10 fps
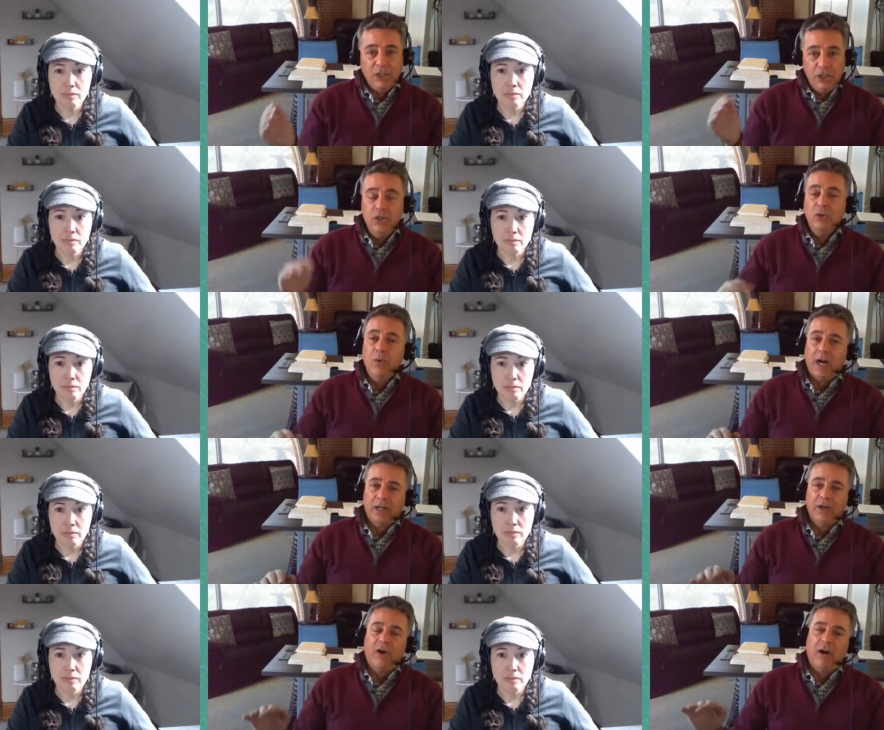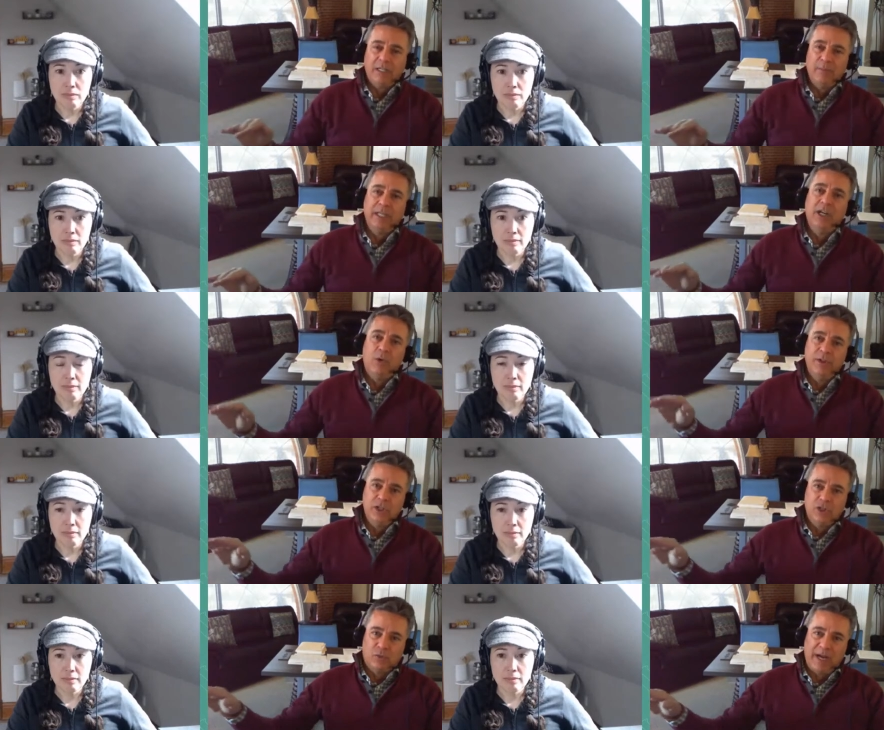Speaker 1: you are going to ultimately go in the
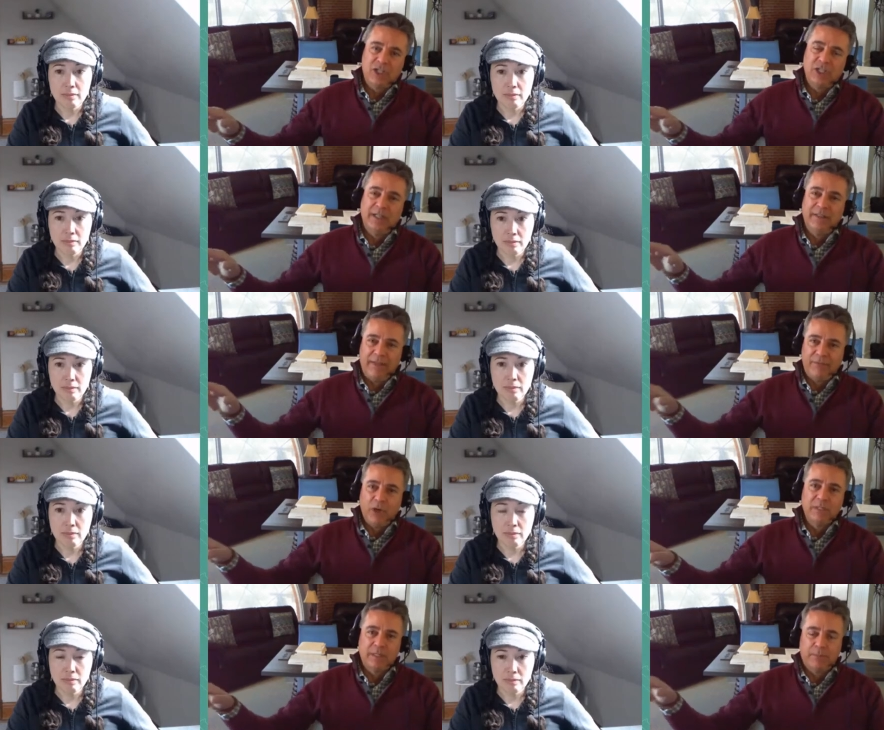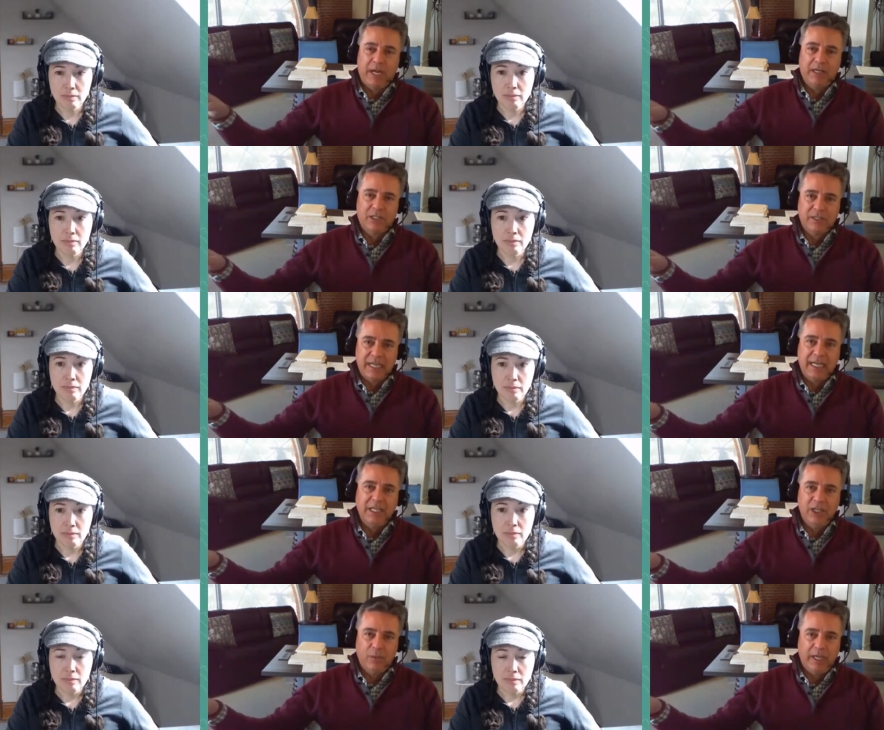direction that those suppliers are
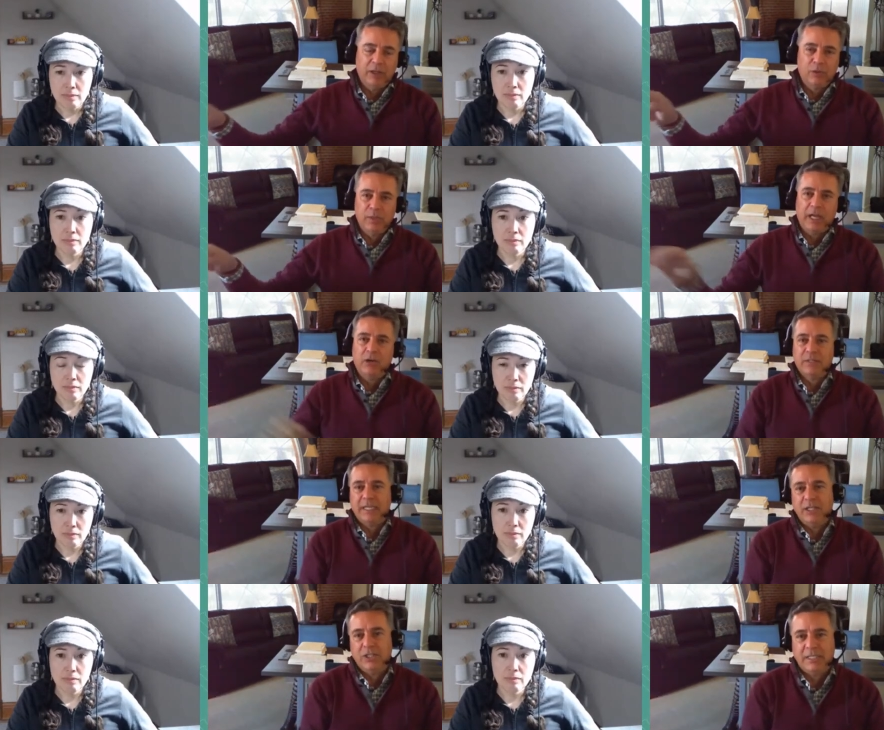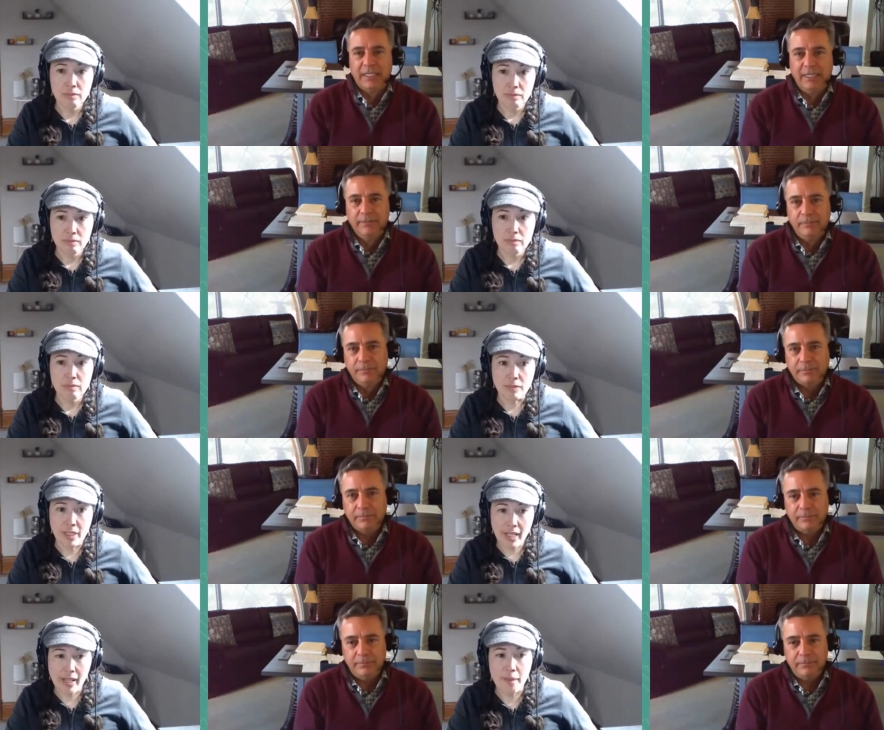taking you in through that host agency
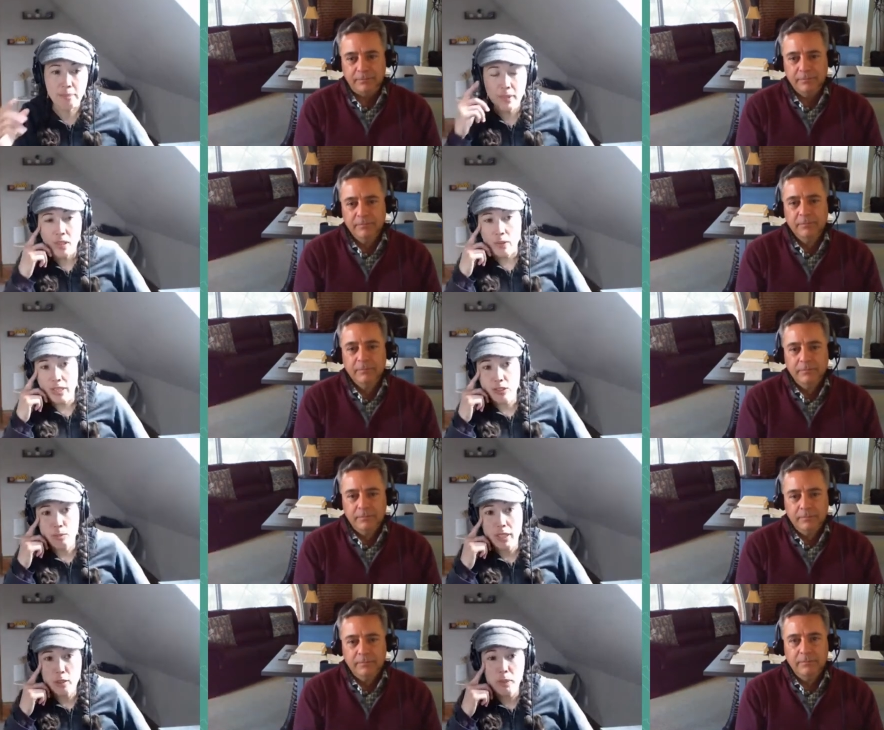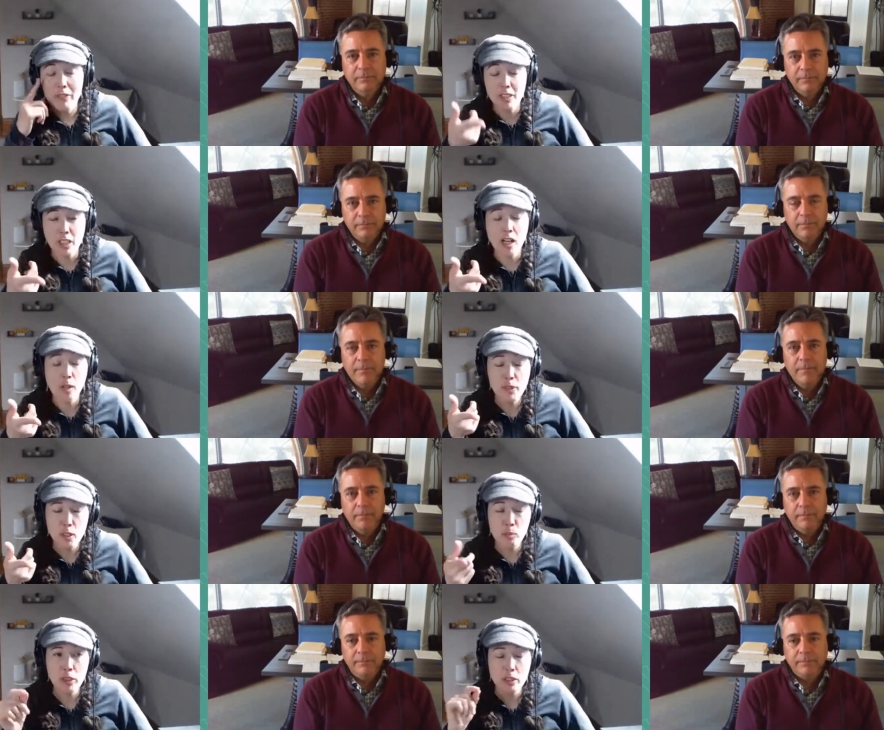
Speaker 2: yeah, no, that's that's perfect. And I'm going
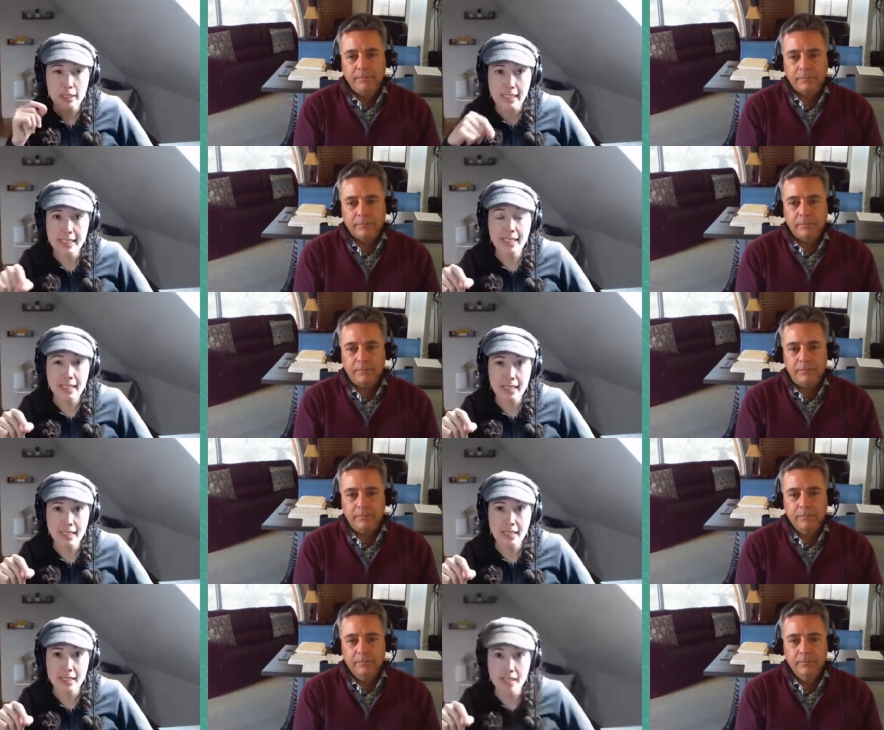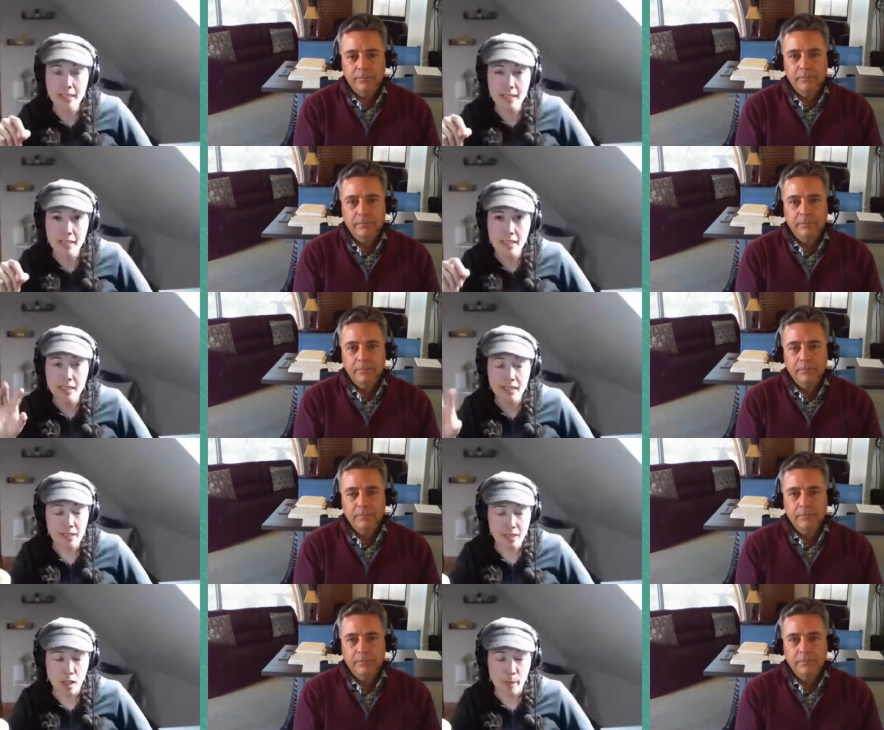to put a link in the
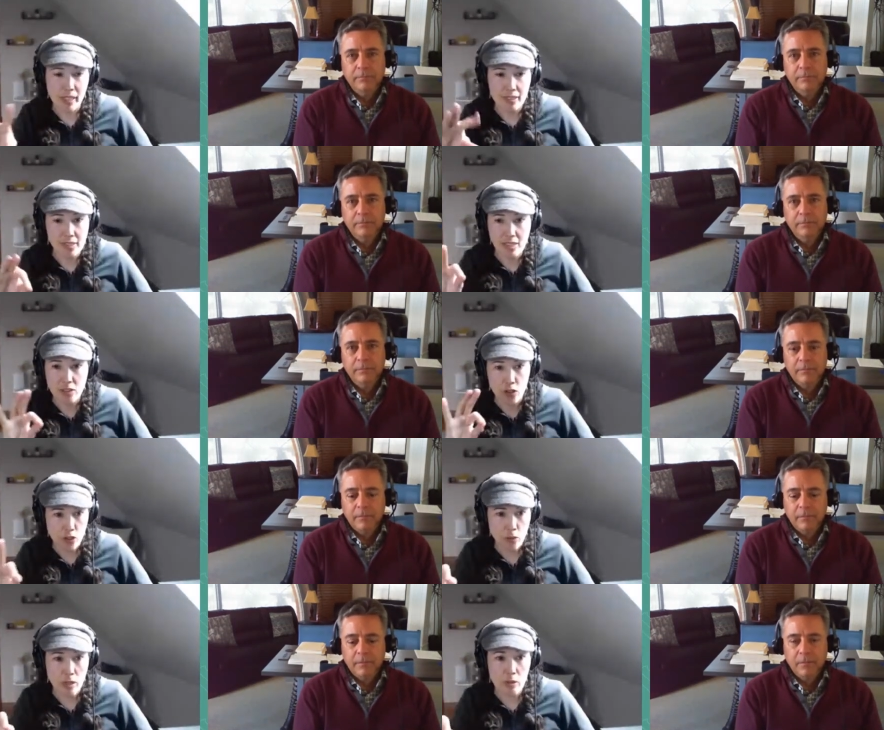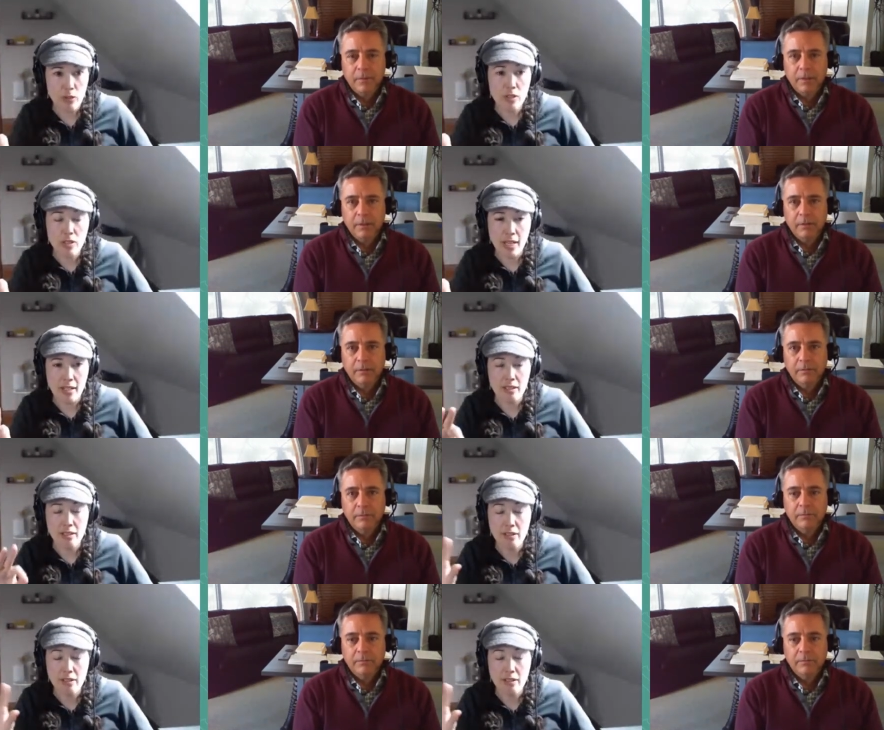comments and in the show notes that